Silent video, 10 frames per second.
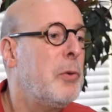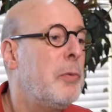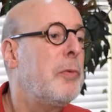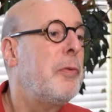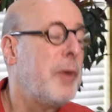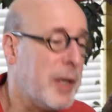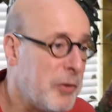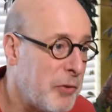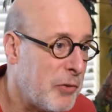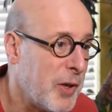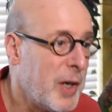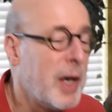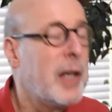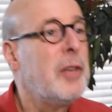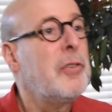fits,
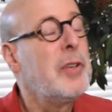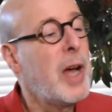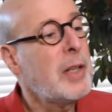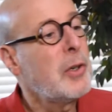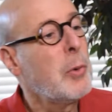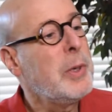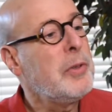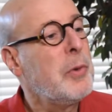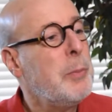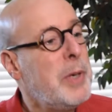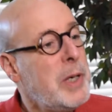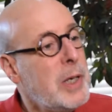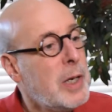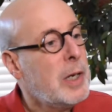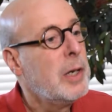and it's not going to
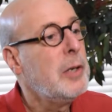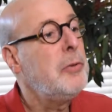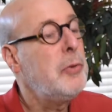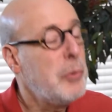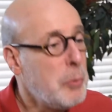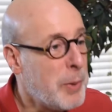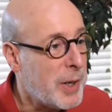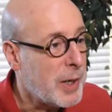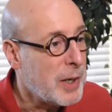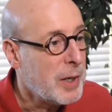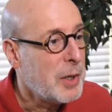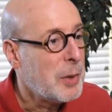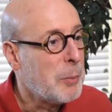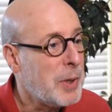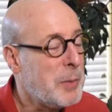be too big,
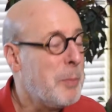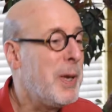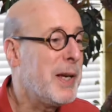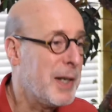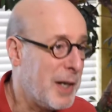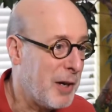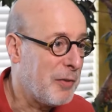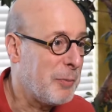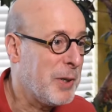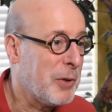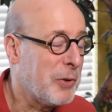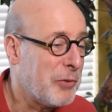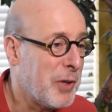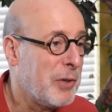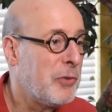but big enough
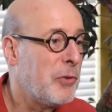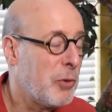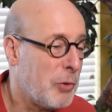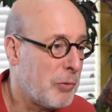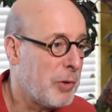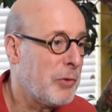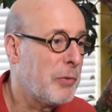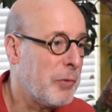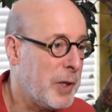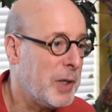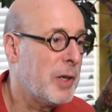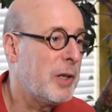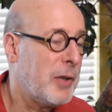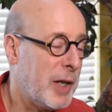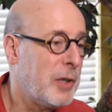because children's feet
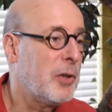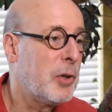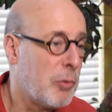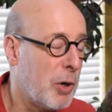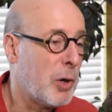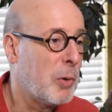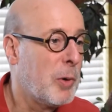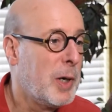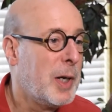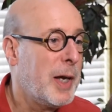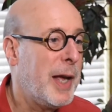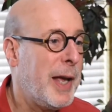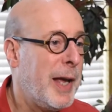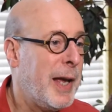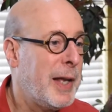tend to grow.
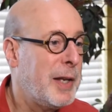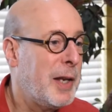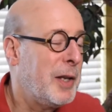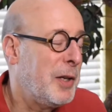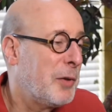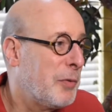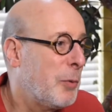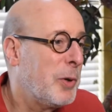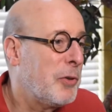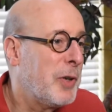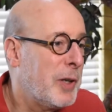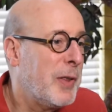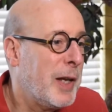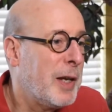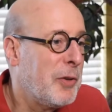And the unfortunate
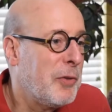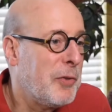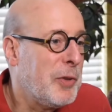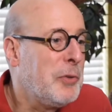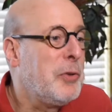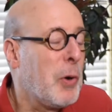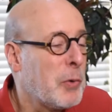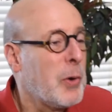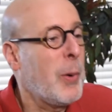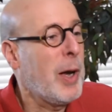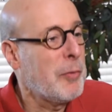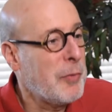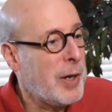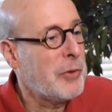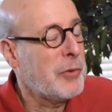thing is you don't know how
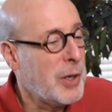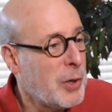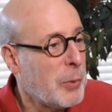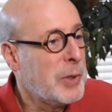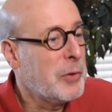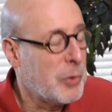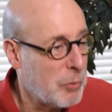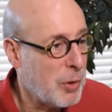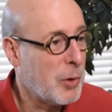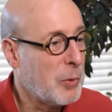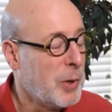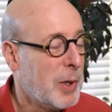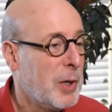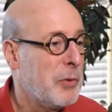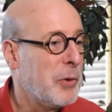fast they're going to grow,
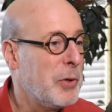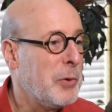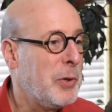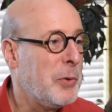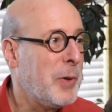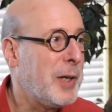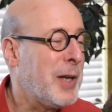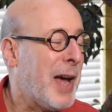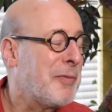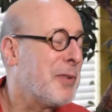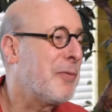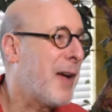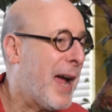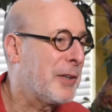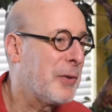so you have to
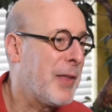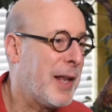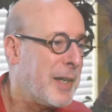factor that